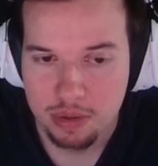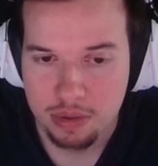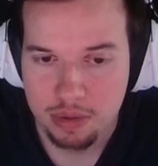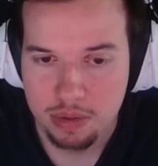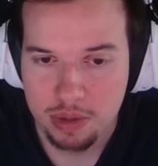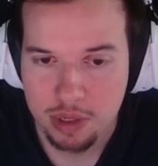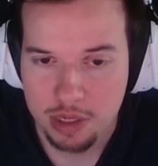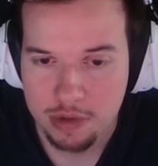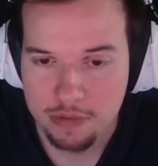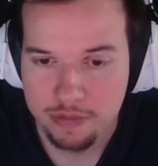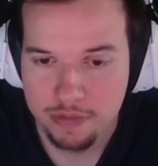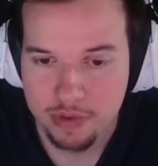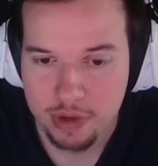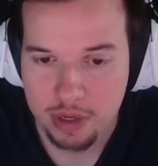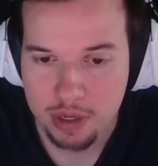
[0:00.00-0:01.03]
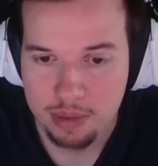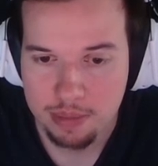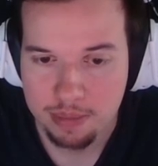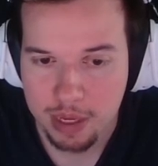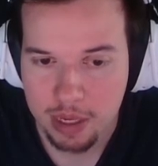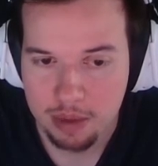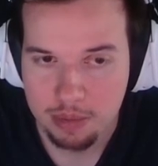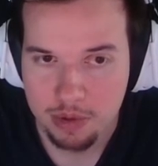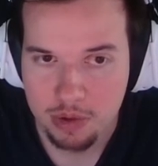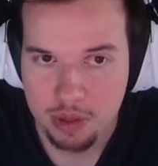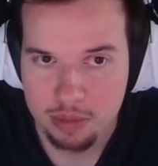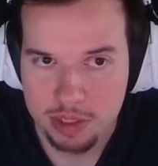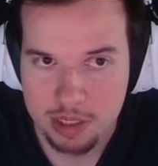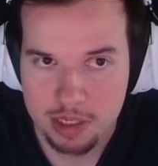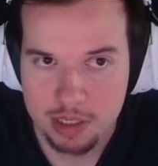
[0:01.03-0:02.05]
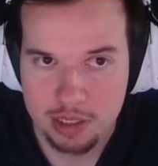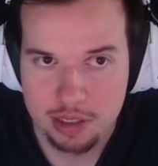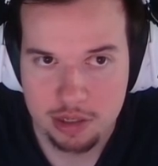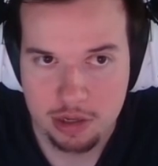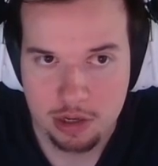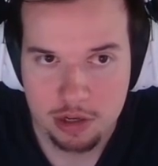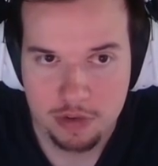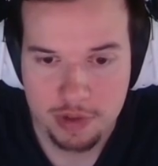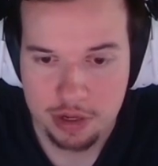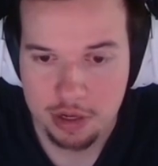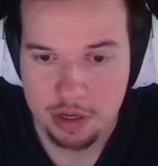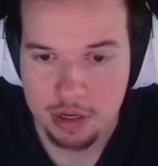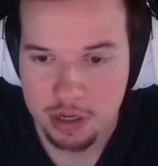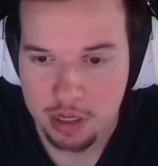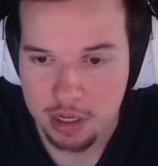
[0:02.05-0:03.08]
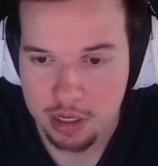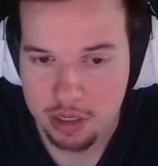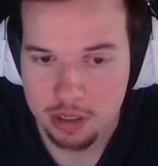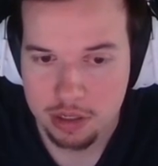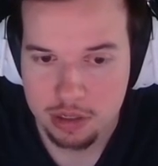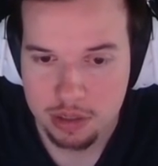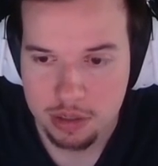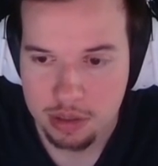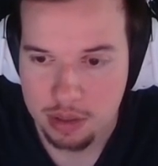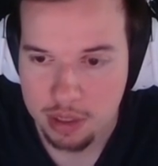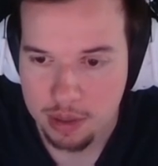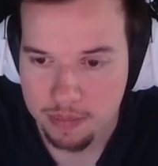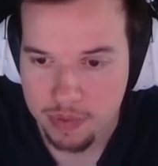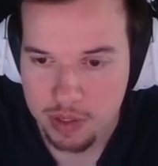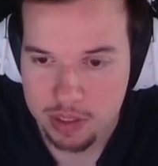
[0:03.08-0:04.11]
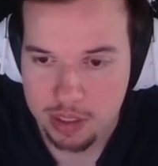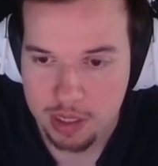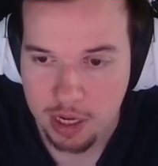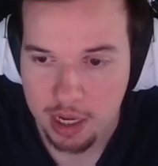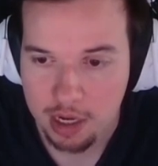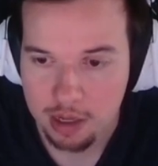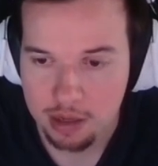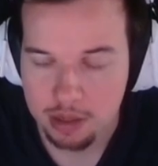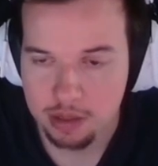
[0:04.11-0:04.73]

Or if Pandemonium sees it's an Archfiend card and does not.